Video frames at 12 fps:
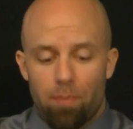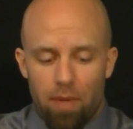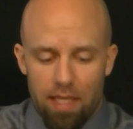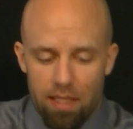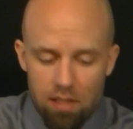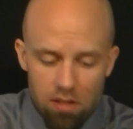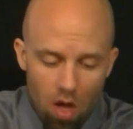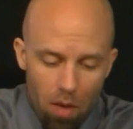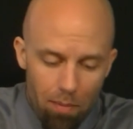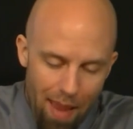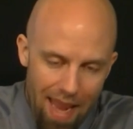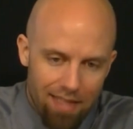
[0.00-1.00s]
But this is
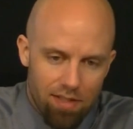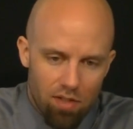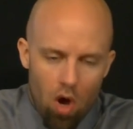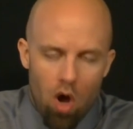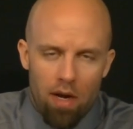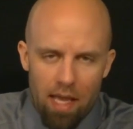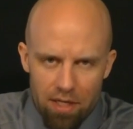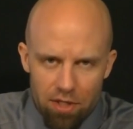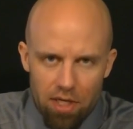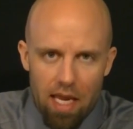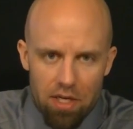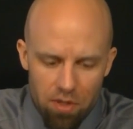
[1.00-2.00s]
all based on
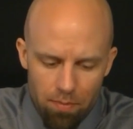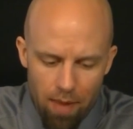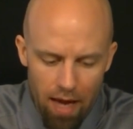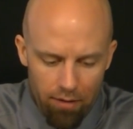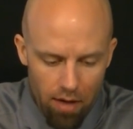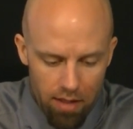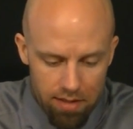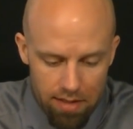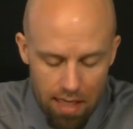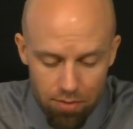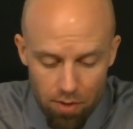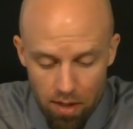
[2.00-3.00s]
education, background,
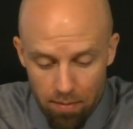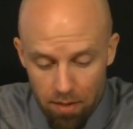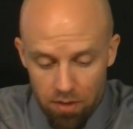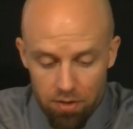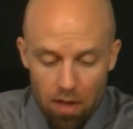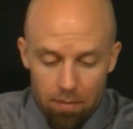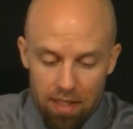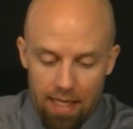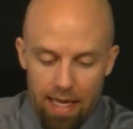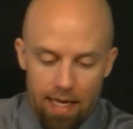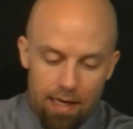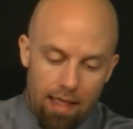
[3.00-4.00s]
etc. And I'm gonna
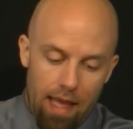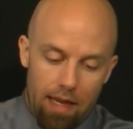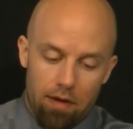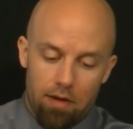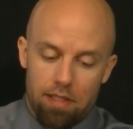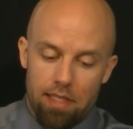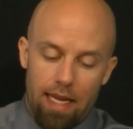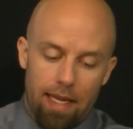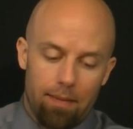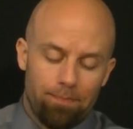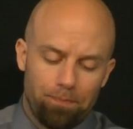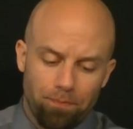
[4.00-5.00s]
get into that here in a second.